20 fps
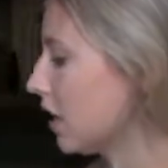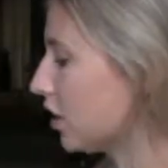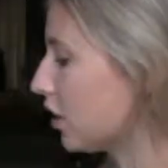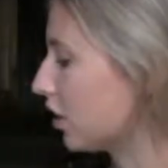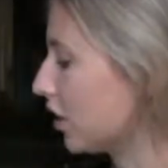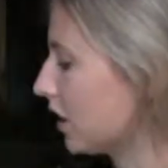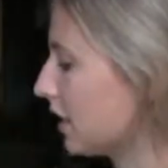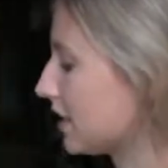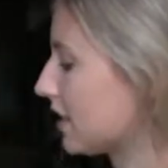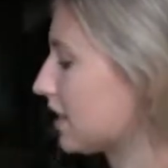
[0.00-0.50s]

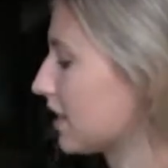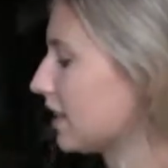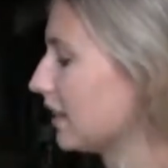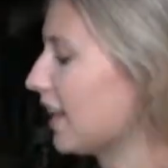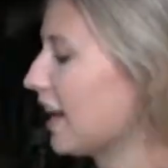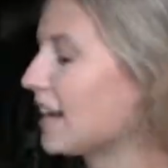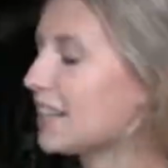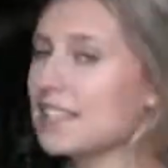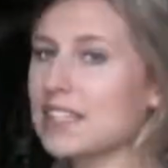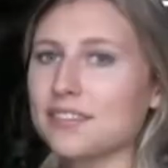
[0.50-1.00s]
You're going to see
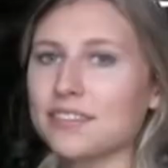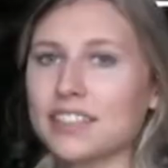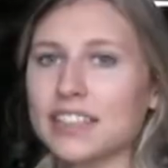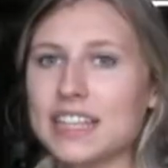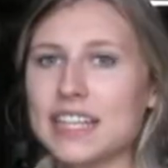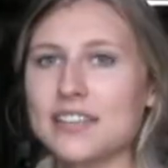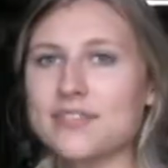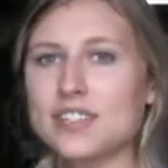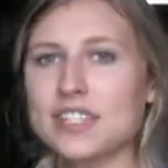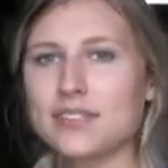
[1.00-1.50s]
lots of
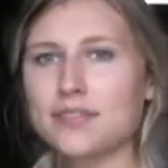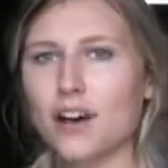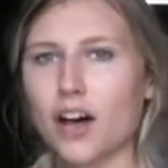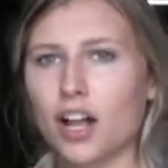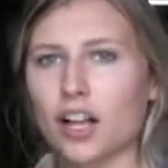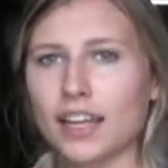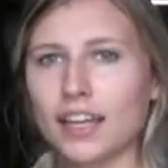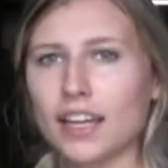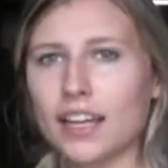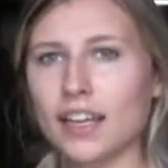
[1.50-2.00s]
leaves
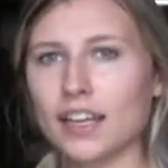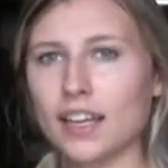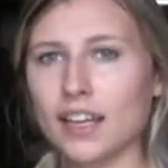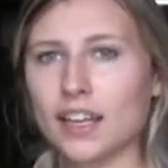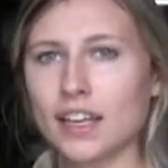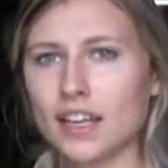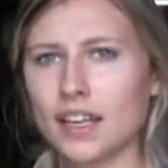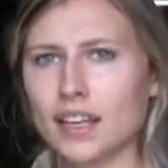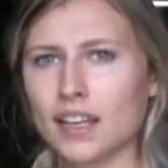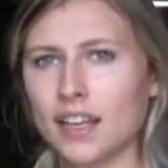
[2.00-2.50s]
falling.
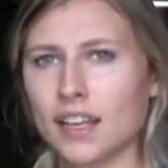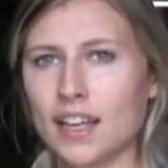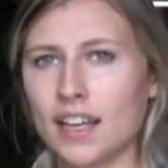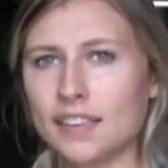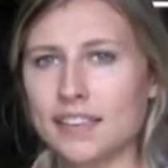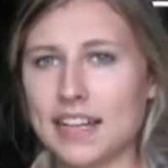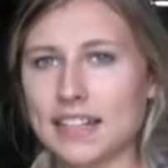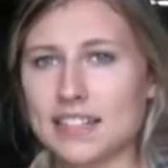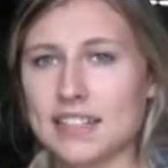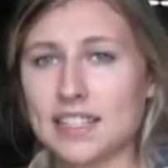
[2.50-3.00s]

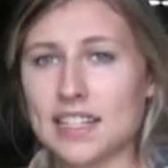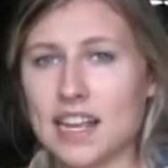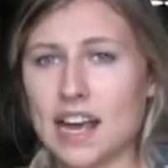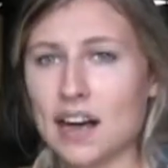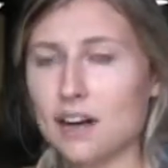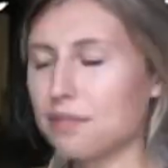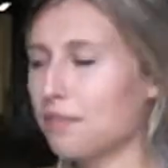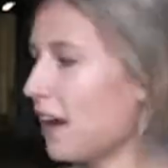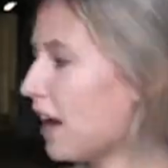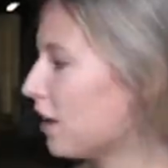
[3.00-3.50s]
That's the
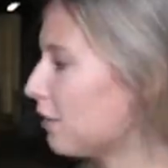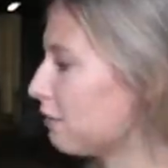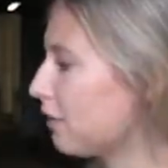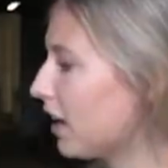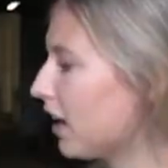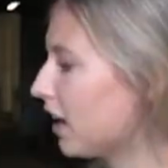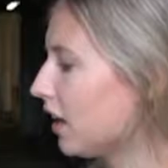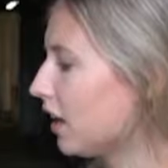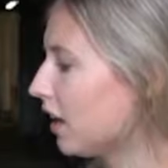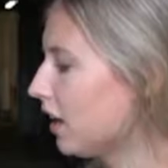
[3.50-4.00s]

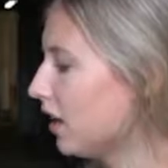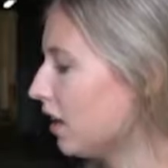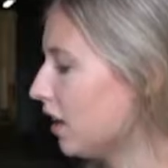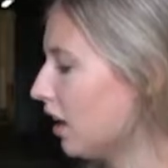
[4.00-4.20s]
alfalfa.